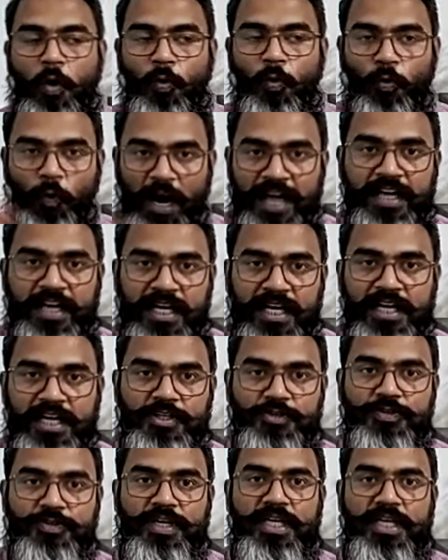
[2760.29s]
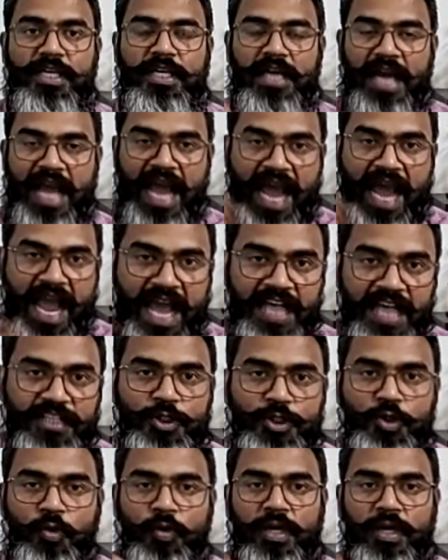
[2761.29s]
One country
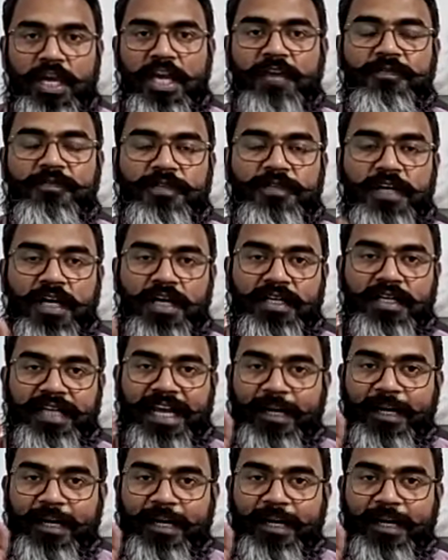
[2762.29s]
has to give the